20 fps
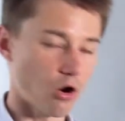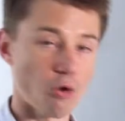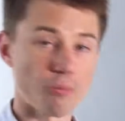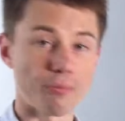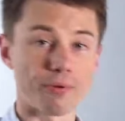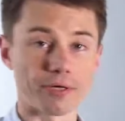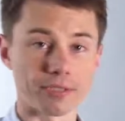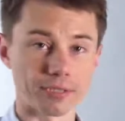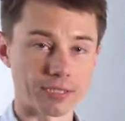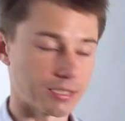
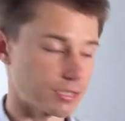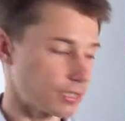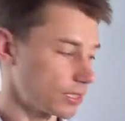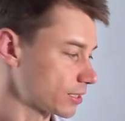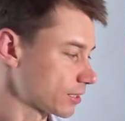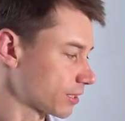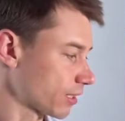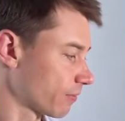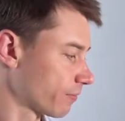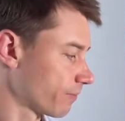operating
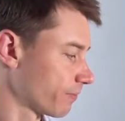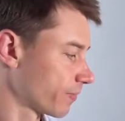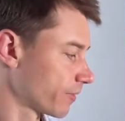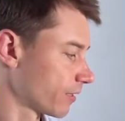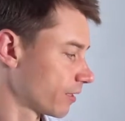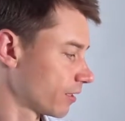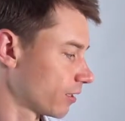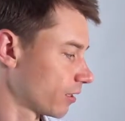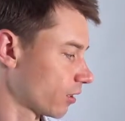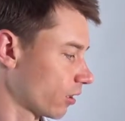system
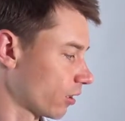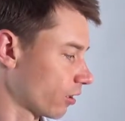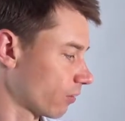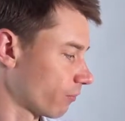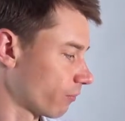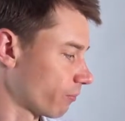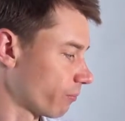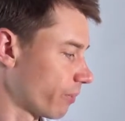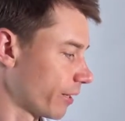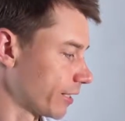
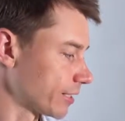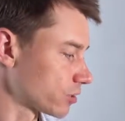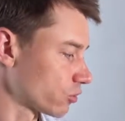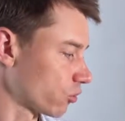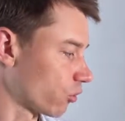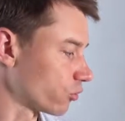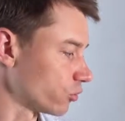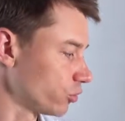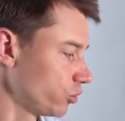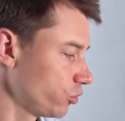based
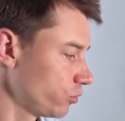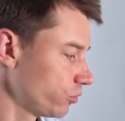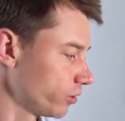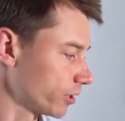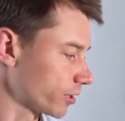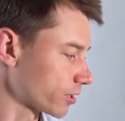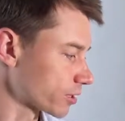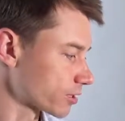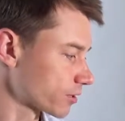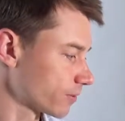on
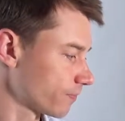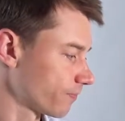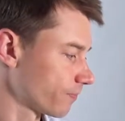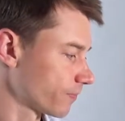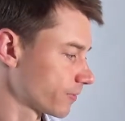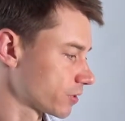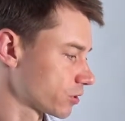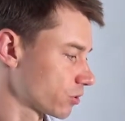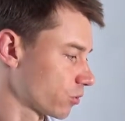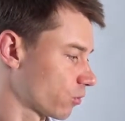Unix.
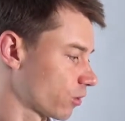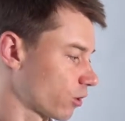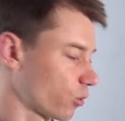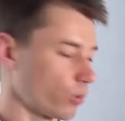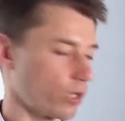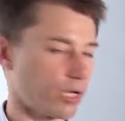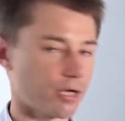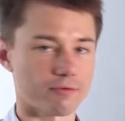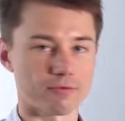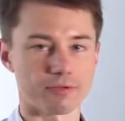So
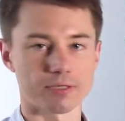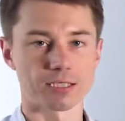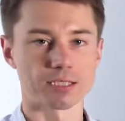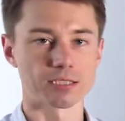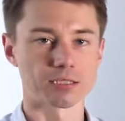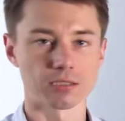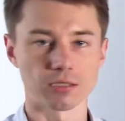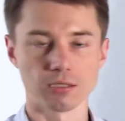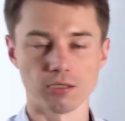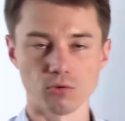we have
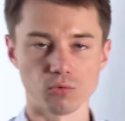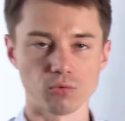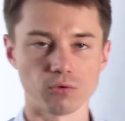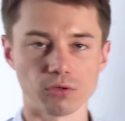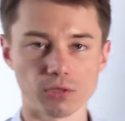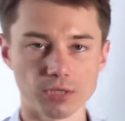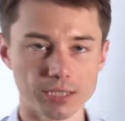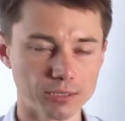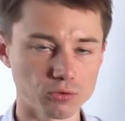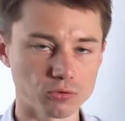these
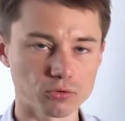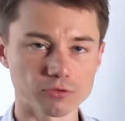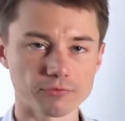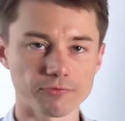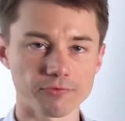Linux